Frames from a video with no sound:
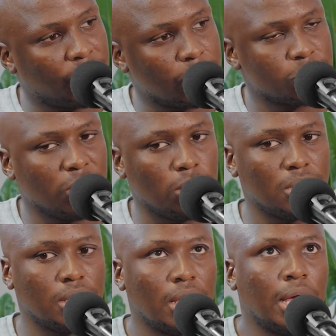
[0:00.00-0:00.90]
Perhaps
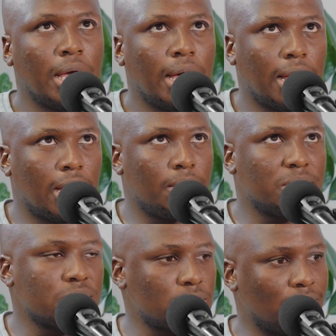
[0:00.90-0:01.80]
maybe
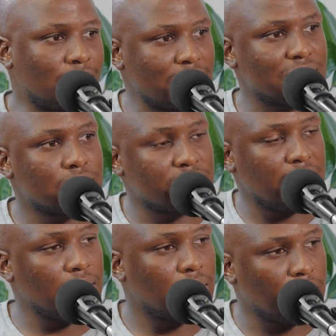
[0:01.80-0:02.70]
in terms of risk
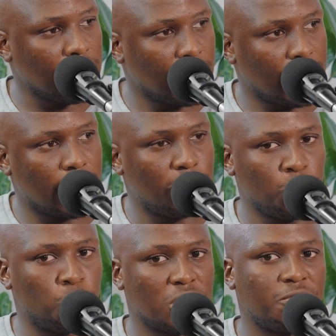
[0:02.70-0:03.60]
taking,
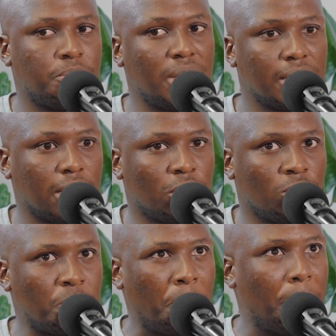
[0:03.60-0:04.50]
it would have been a
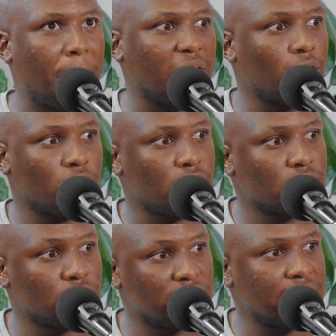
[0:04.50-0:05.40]
bigger
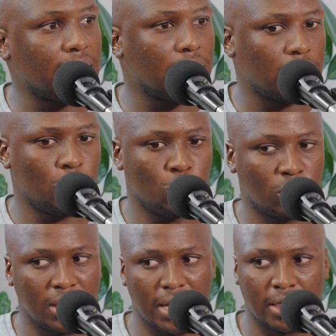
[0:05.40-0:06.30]
risk to take,
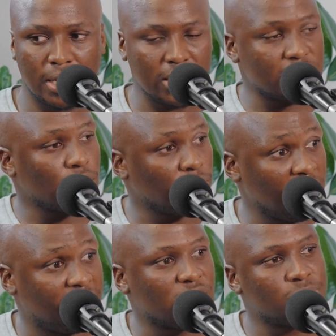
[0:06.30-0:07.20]
looking at the return on
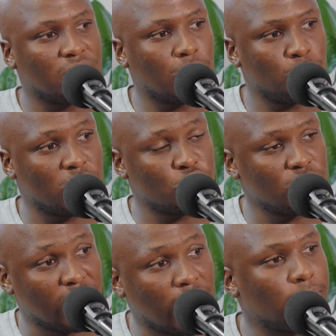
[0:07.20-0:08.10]
investment that would
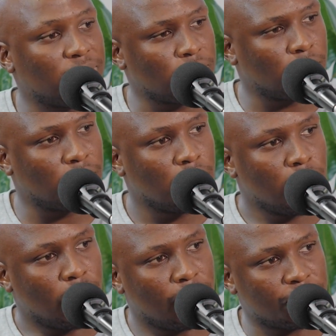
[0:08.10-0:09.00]
actually come from
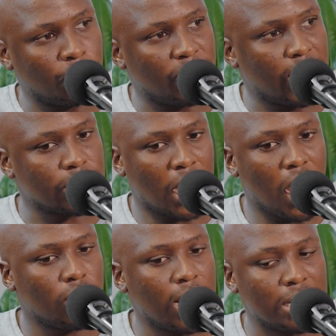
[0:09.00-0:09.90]
that.
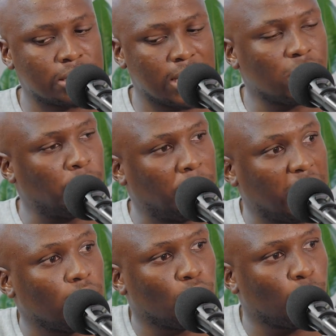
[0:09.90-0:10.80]
How has that
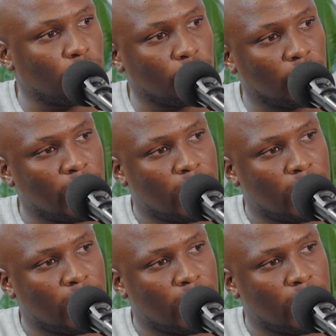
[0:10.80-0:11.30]
been going